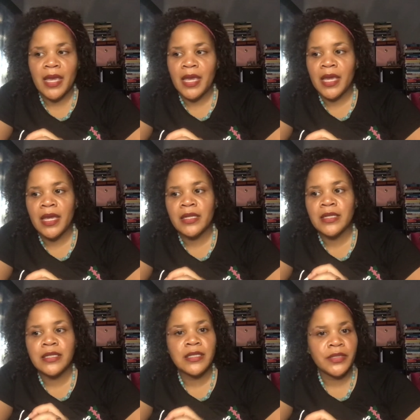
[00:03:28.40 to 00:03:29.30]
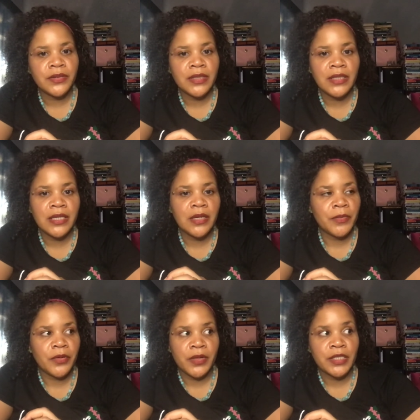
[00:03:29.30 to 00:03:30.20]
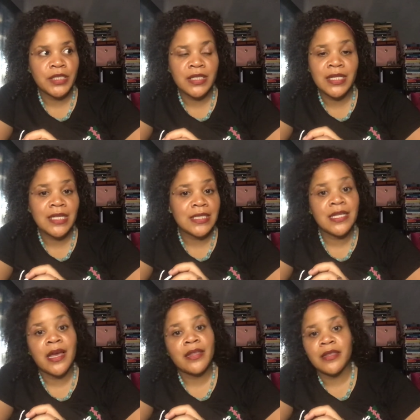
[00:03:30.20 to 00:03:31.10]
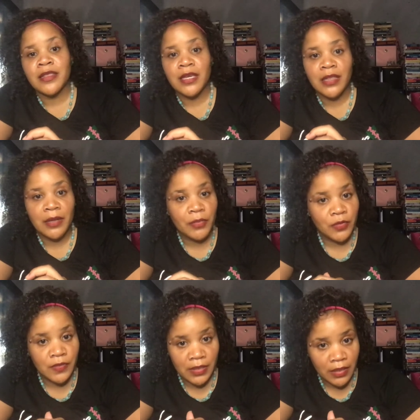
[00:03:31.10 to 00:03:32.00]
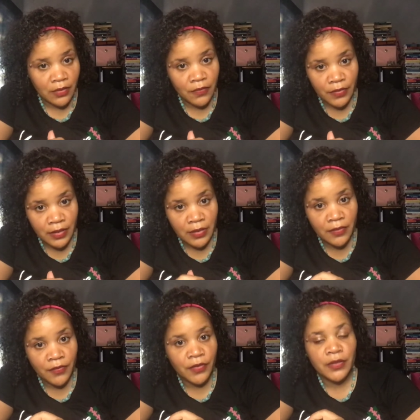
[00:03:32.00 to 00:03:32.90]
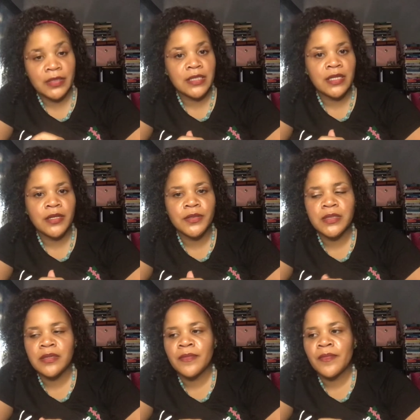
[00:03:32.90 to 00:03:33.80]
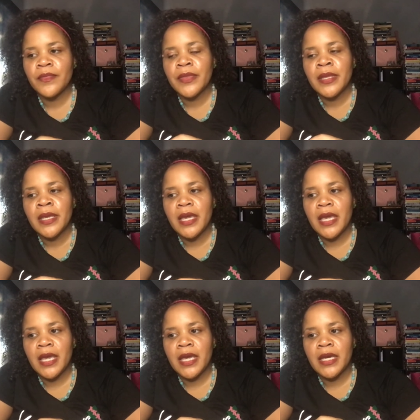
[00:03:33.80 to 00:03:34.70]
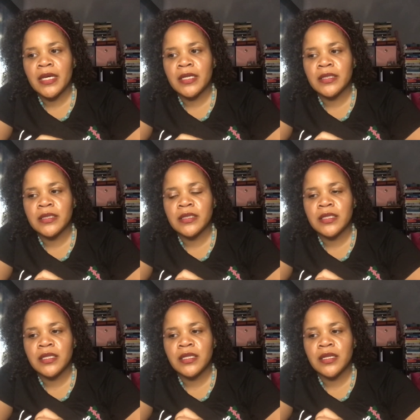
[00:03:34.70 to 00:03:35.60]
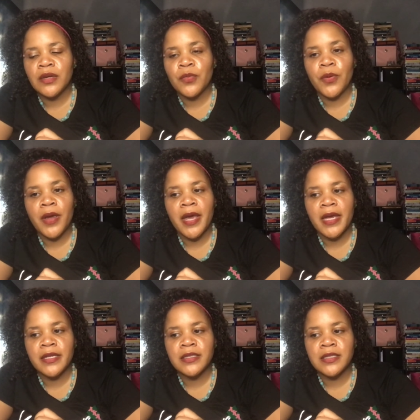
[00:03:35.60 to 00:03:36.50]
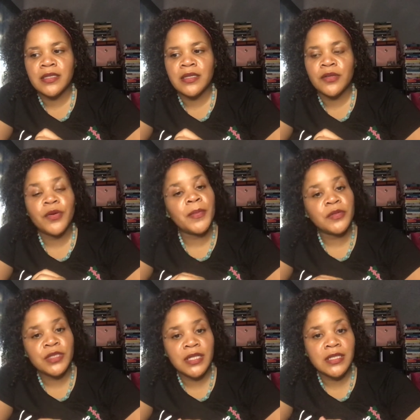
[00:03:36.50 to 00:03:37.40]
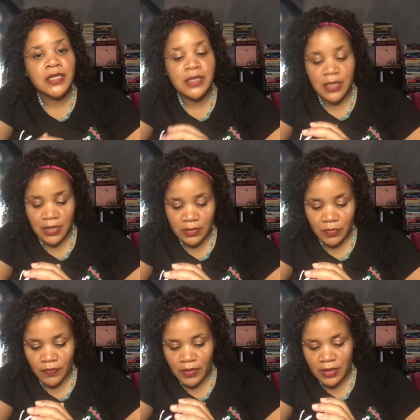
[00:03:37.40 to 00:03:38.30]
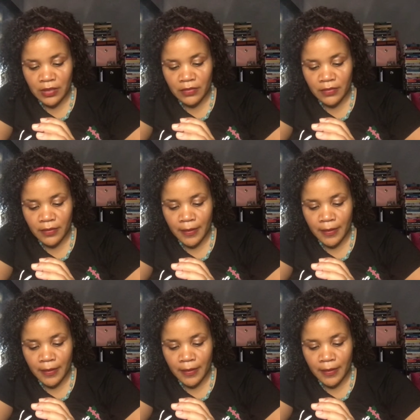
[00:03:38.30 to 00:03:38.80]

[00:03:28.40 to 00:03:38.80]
And clearly, immigration is not the thing that moves needle for de- for Latinos. And whereas criminal justice does move the needle,